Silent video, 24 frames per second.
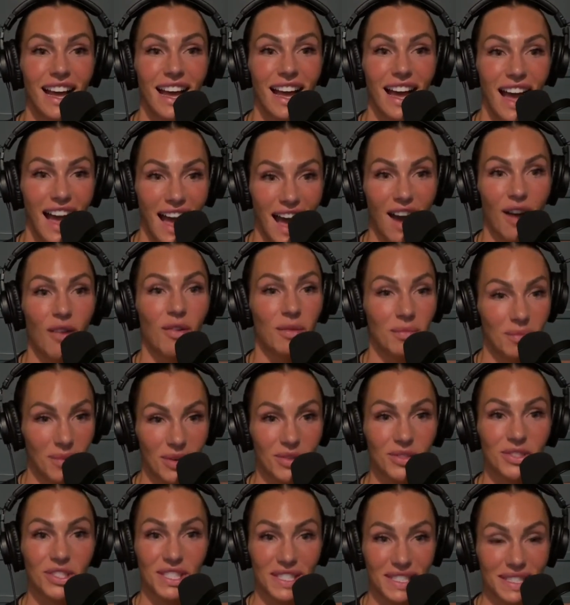how
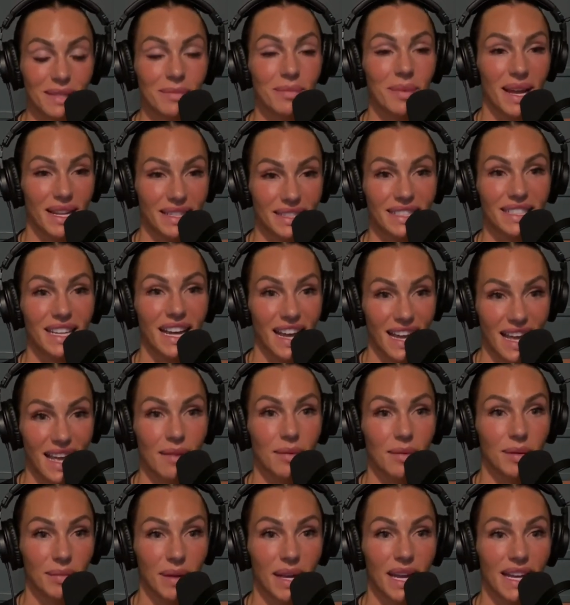emotionally dependent I am
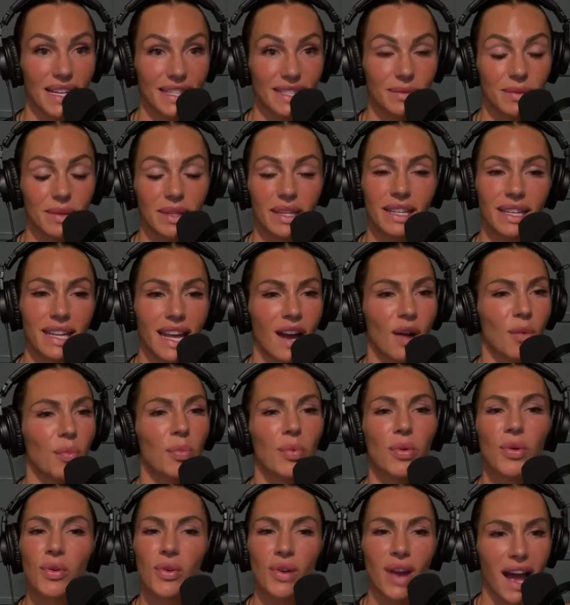on my husband and how
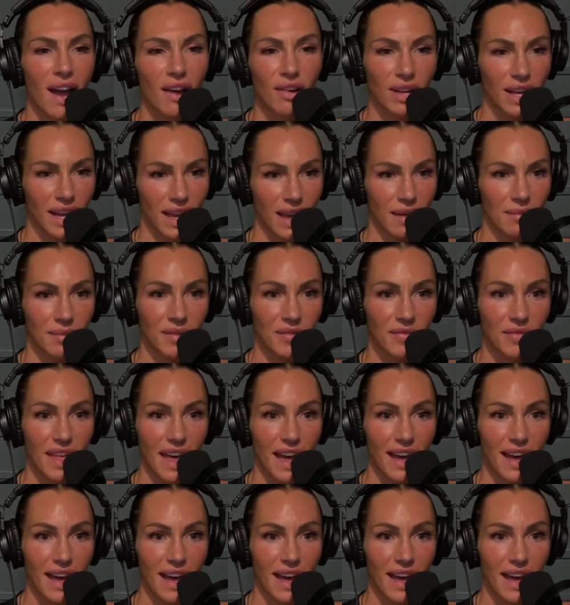proud I am of